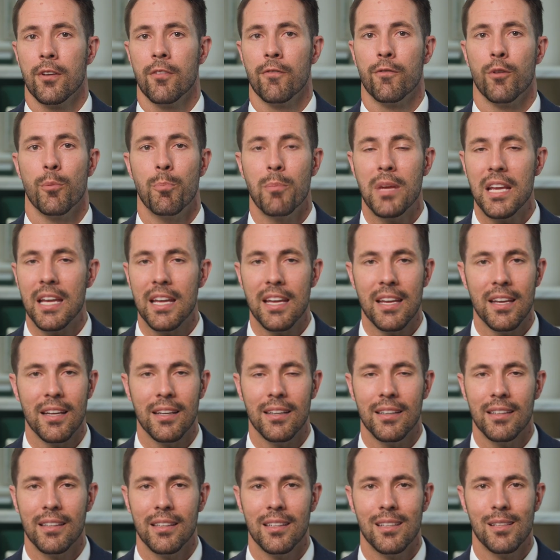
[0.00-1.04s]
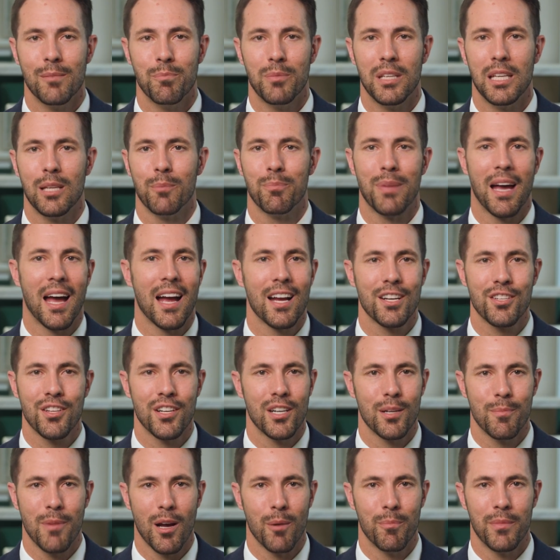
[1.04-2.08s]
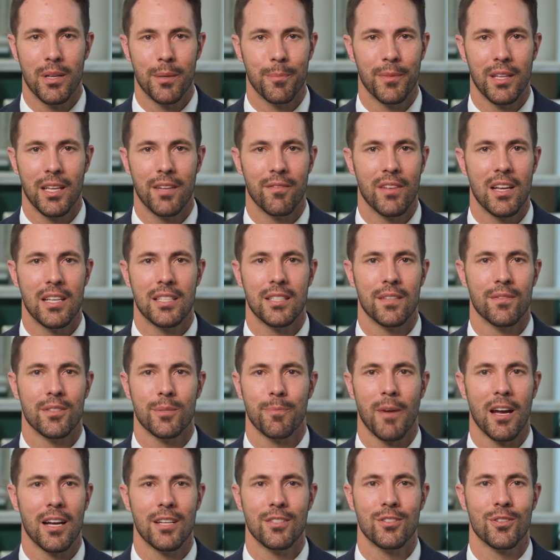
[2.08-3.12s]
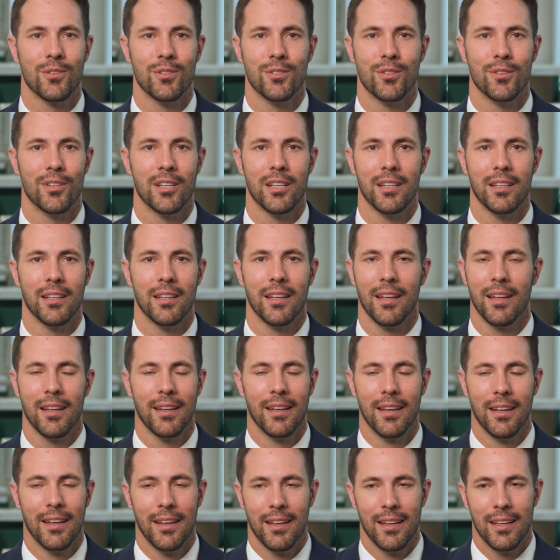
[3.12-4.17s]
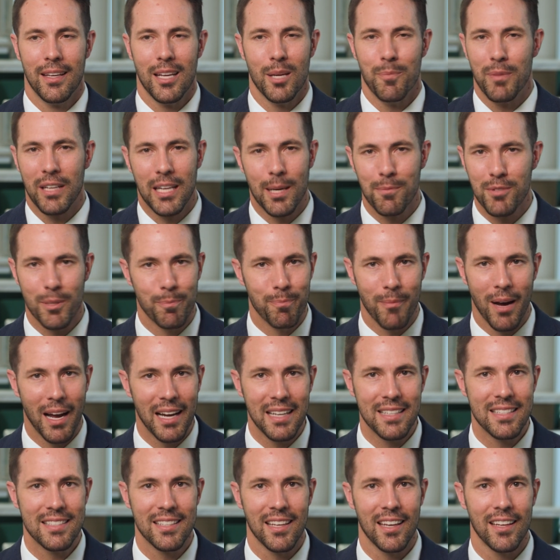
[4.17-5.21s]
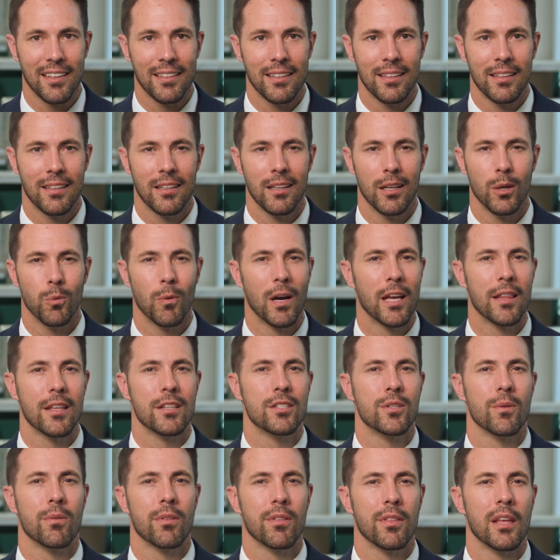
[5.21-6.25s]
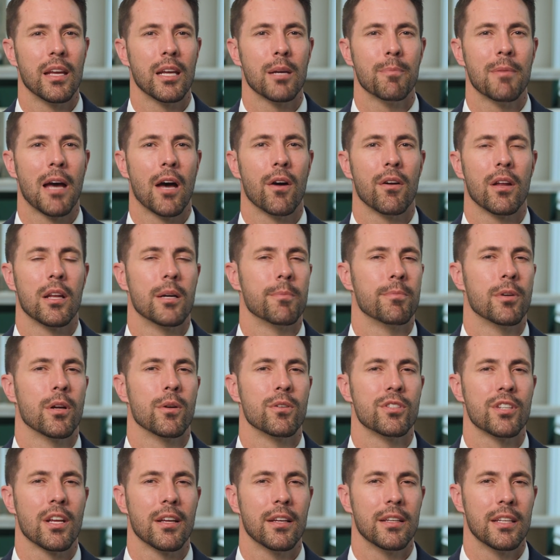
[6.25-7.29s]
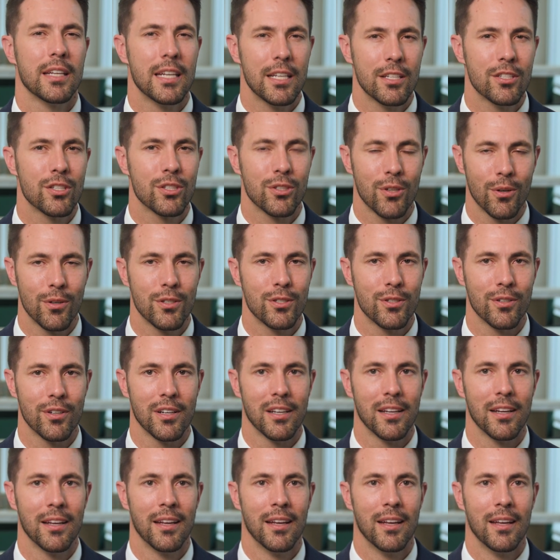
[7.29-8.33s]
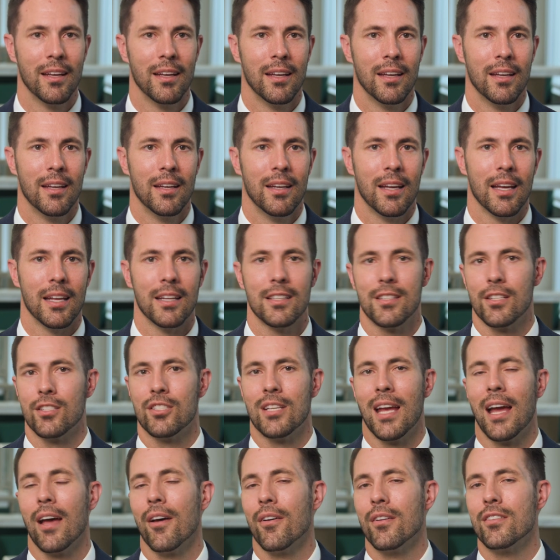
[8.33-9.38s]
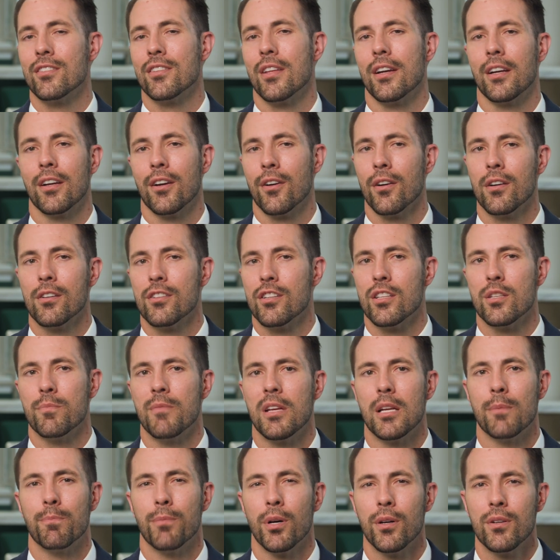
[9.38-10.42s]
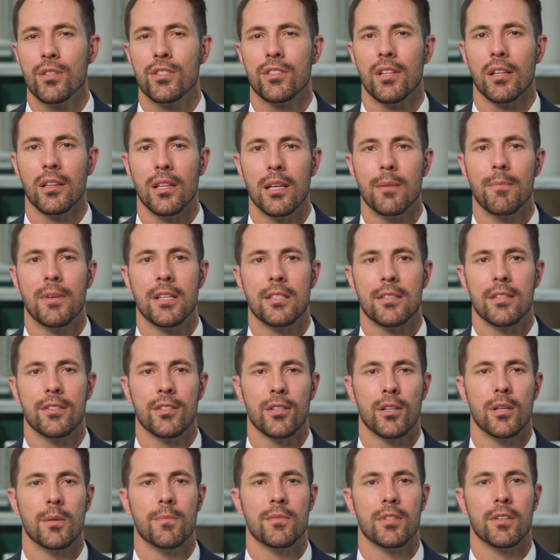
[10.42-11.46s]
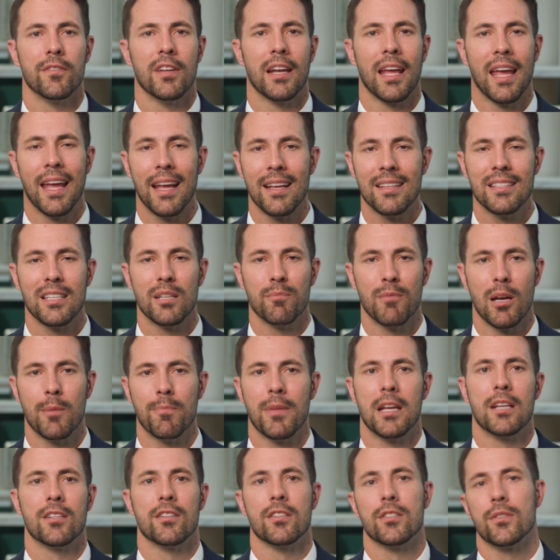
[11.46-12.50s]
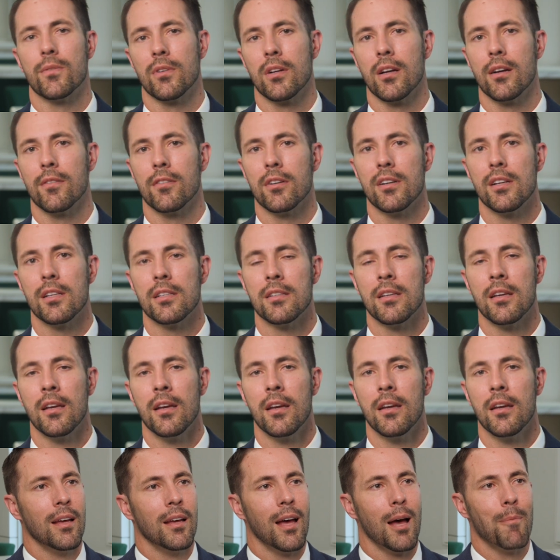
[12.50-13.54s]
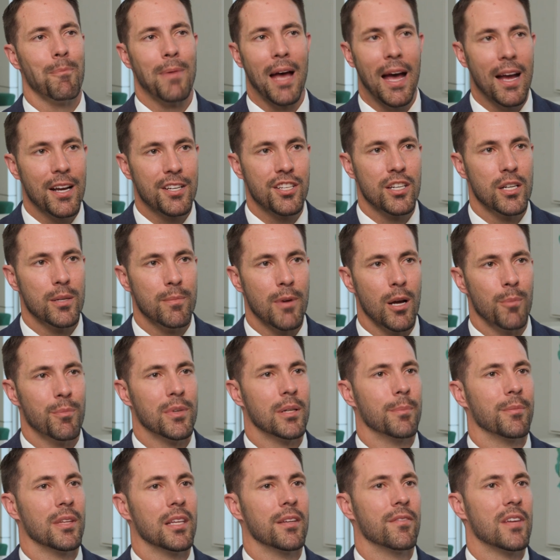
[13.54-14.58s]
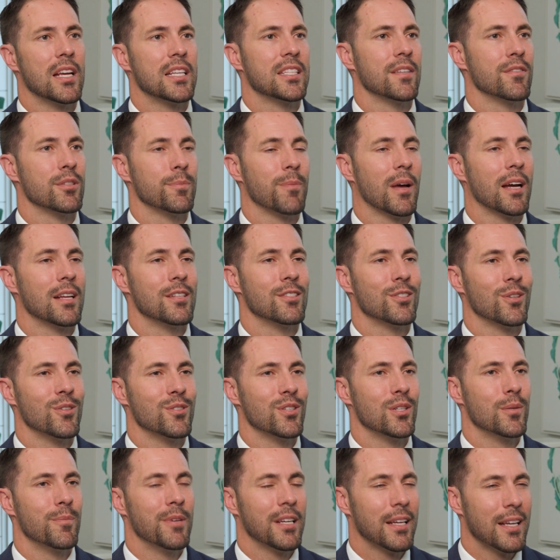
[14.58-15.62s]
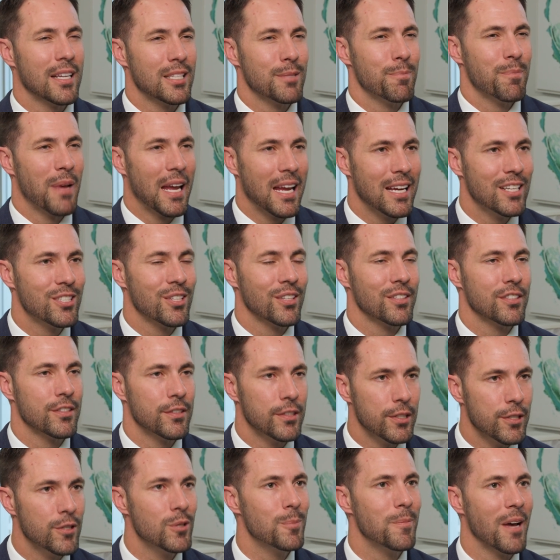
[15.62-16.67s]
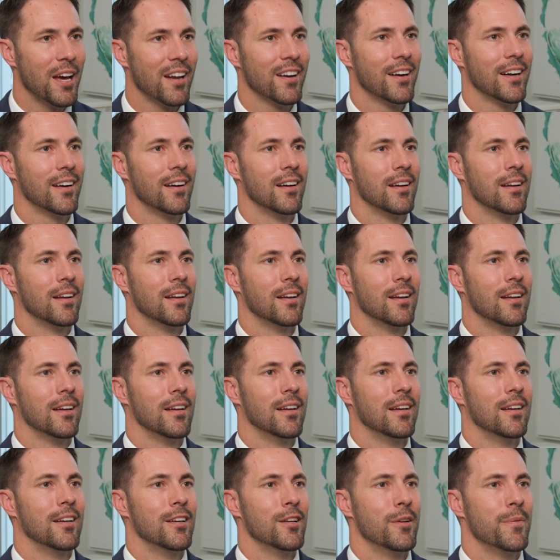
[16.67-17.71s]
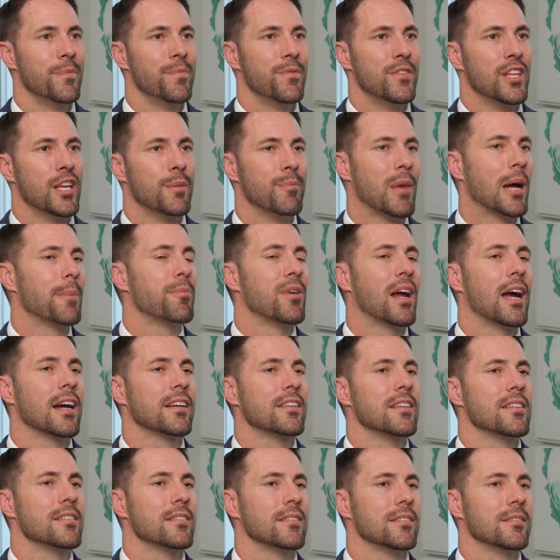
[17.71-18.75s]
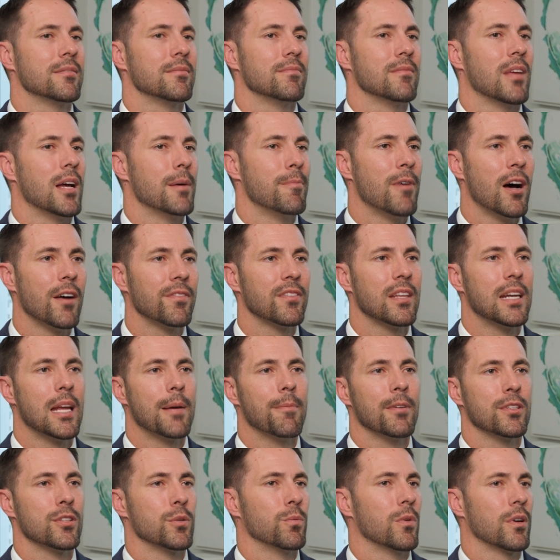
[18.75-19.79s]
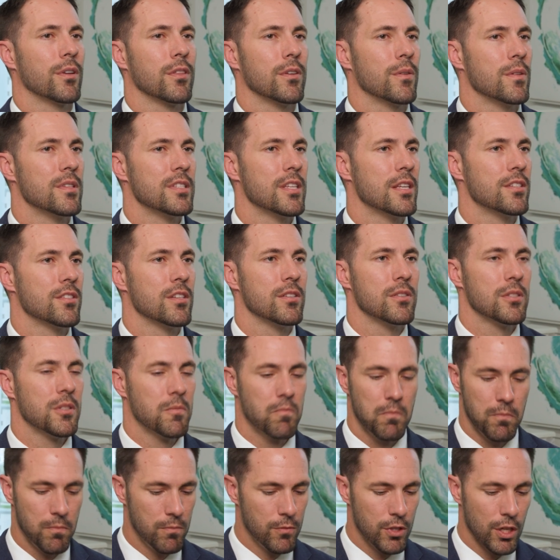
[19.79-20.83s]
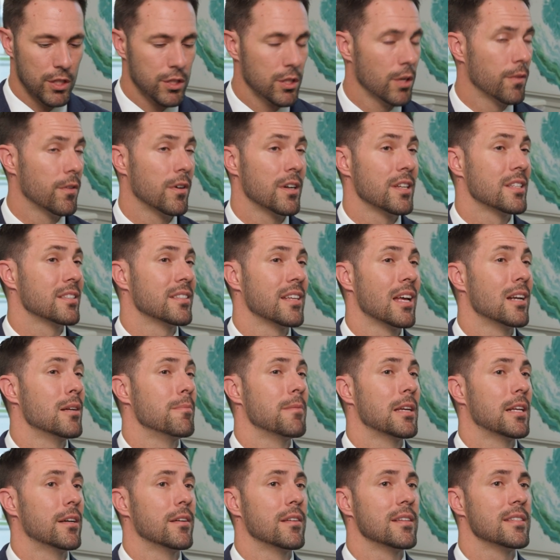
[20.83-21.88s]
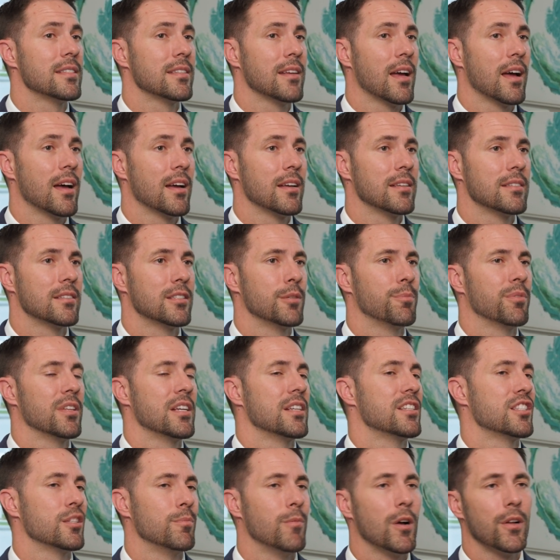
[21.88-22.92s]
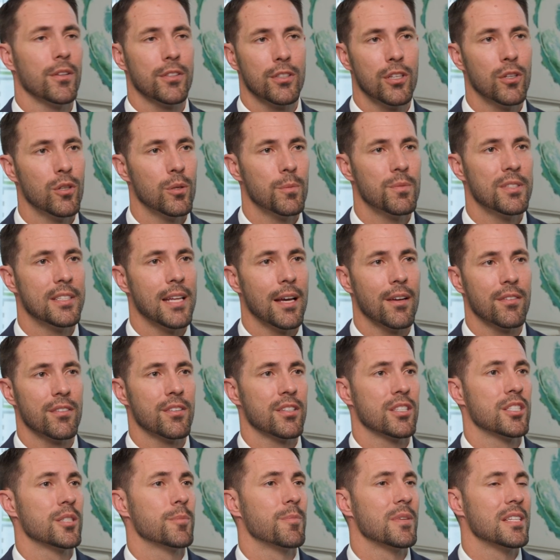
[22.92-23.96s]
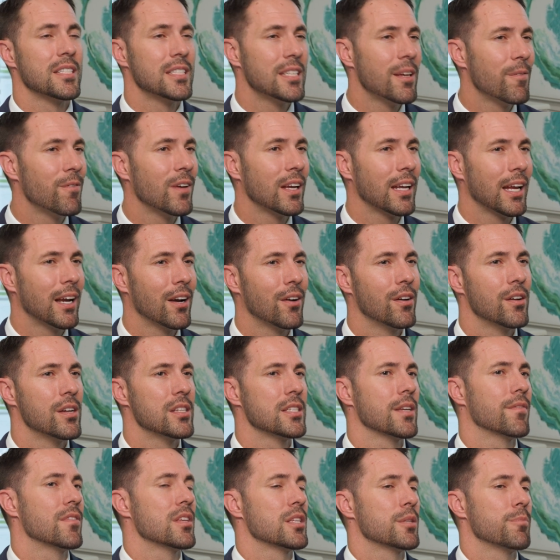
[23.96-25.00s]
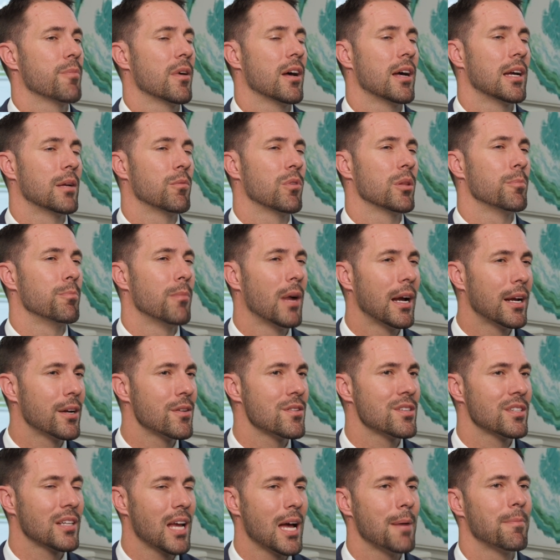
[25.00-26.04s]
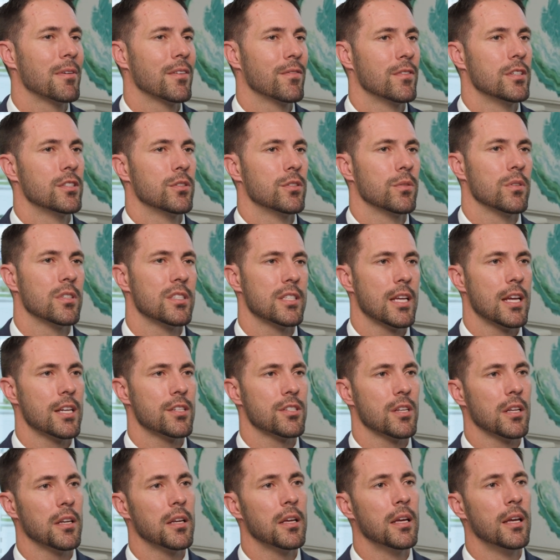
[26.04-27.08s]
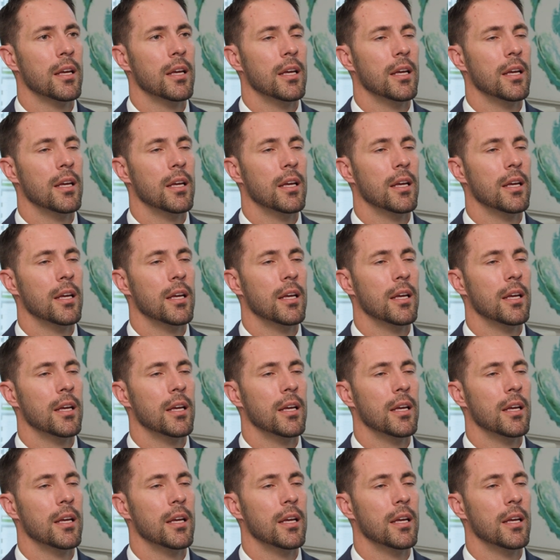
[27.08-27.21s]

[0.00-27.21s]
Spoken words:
For me, being passionate about minimally invasive spine surgery, it becomes a mindset, a way that you think about and approach each surgery. And it's a challenge that encourages me to push the limits in terms of enhancing my patients' recoveries. I'm passionate about minimally invasive spine surgery because patients do better. In my practice, I'm often able to work through incisions just over 1 centimeter in size to place small tubes down to specific areas of the spine with microscopic visualization